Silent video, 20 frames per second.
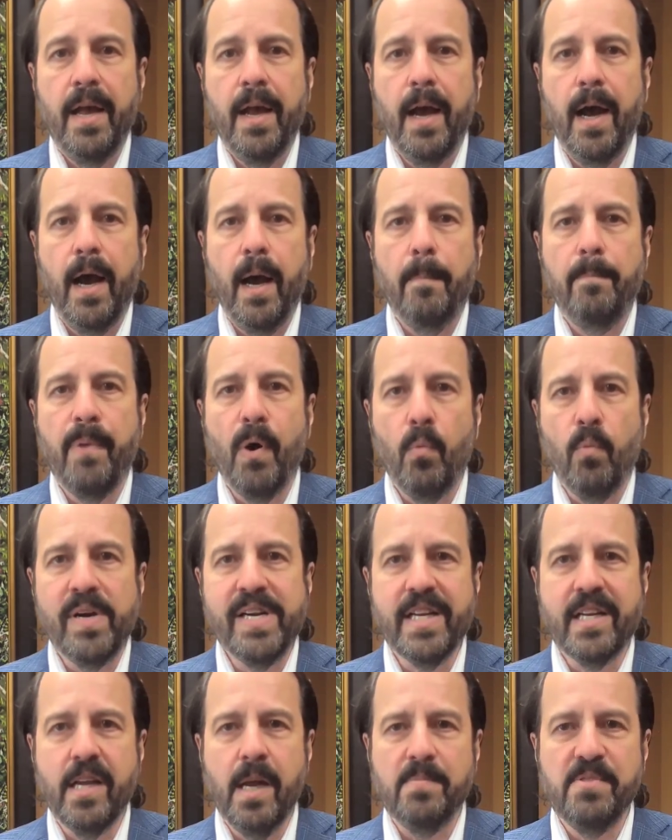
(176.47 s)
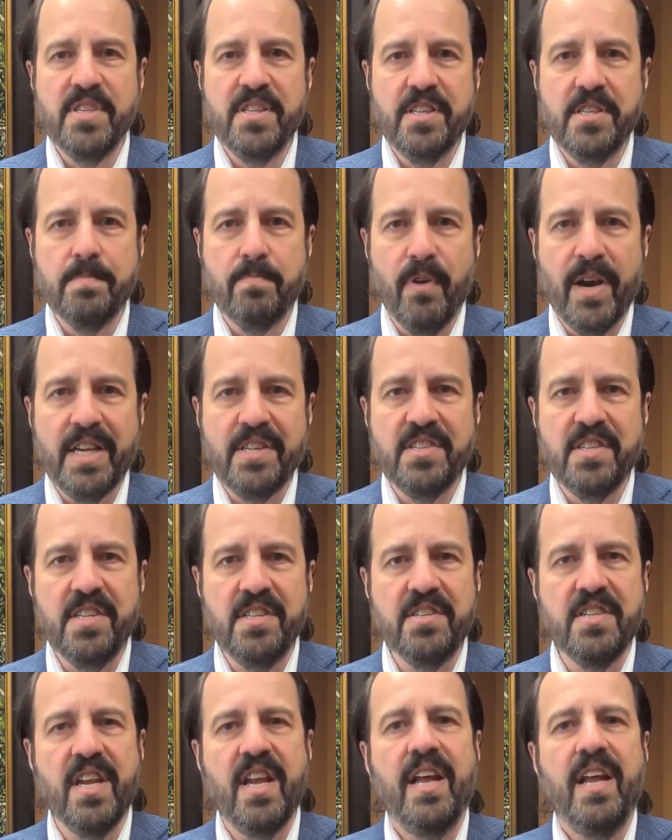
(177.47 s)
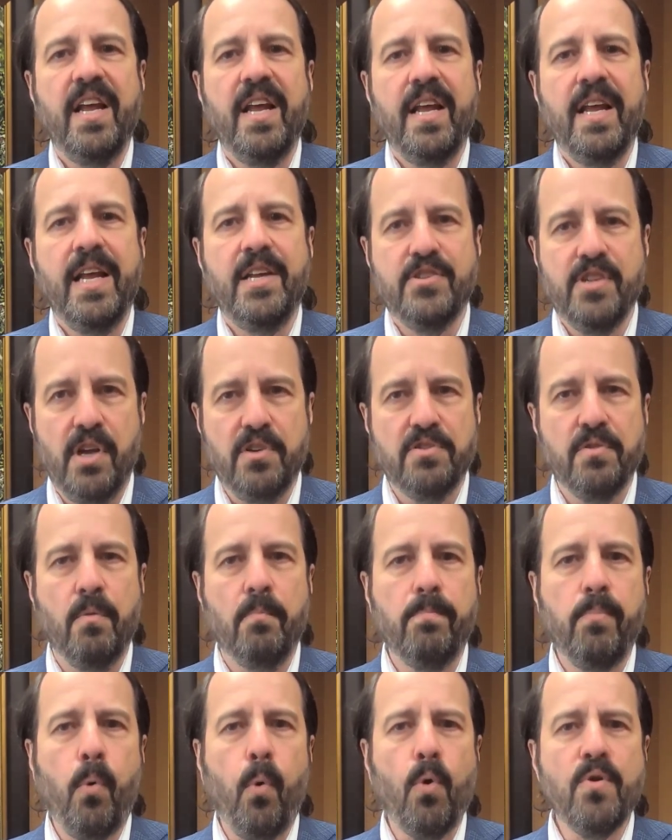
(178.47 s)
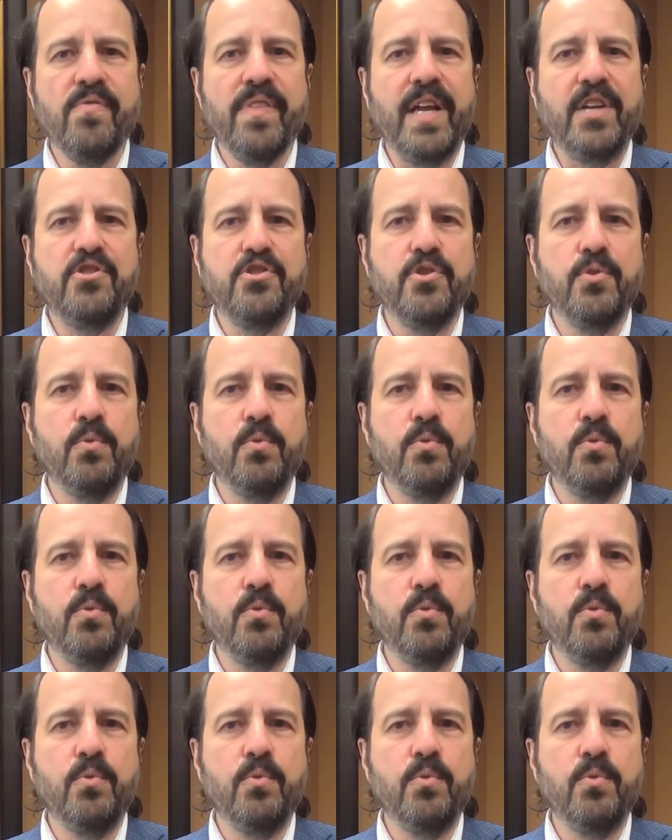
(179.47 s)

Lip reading: But when it comes to these braces, it's also important that you